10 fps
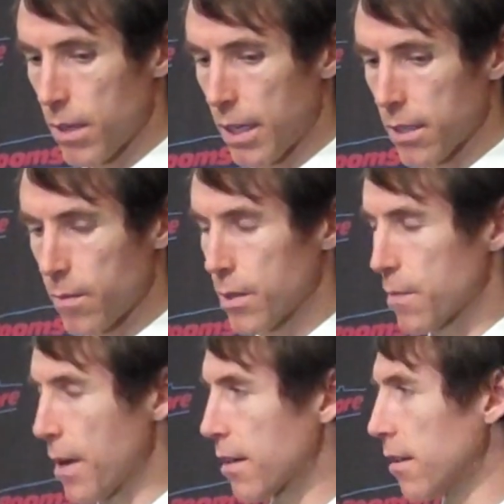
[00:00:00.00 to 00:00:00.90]
gain some
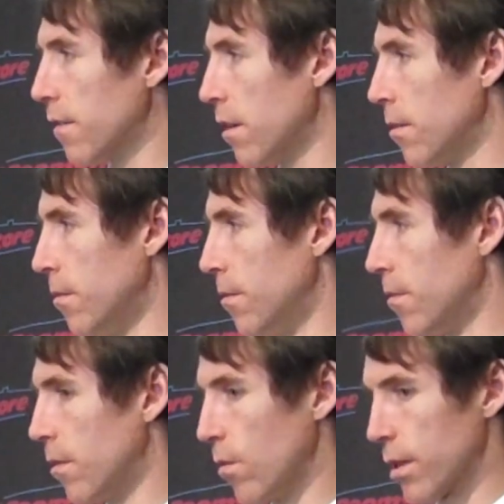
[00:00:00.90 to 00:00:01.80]
perspective on
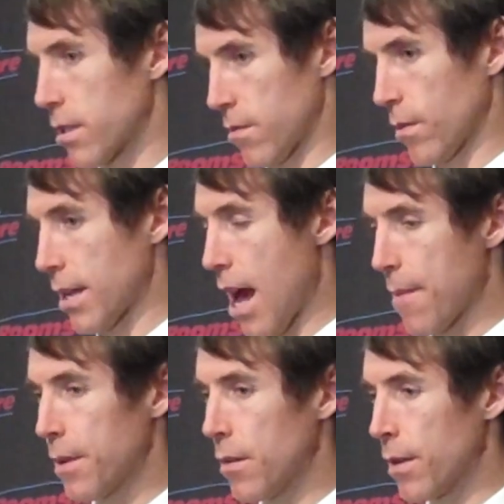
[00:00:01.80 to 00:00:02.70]
what's
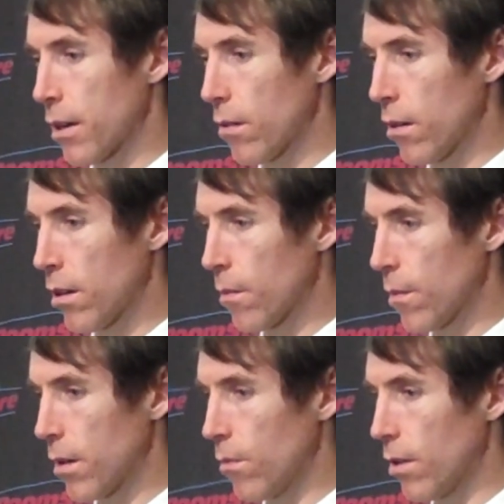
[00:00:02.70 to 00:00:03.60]
happened in my career and
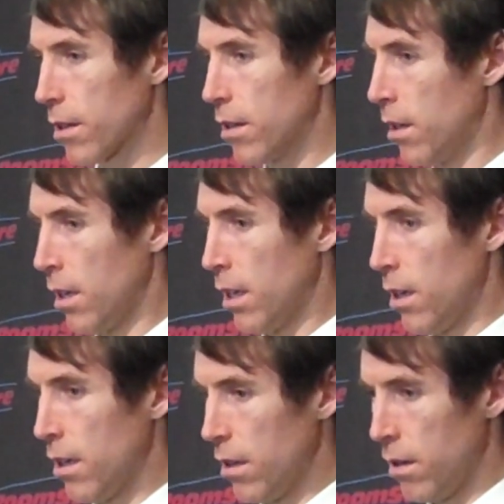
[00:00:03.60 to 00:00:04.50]
what
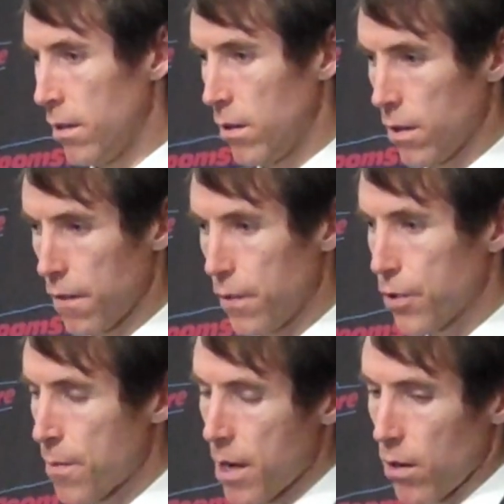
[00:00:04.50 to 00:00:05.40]
the
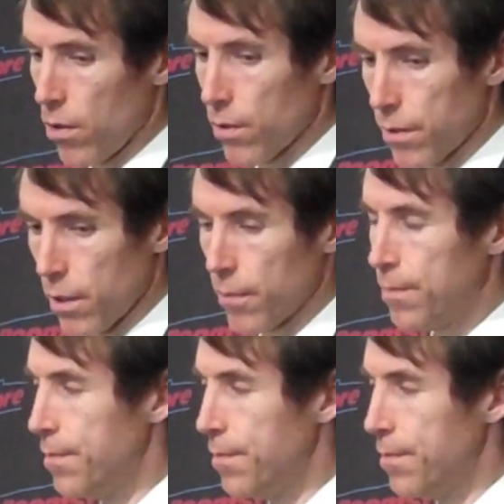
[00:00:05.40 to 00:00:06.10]
future may hold. So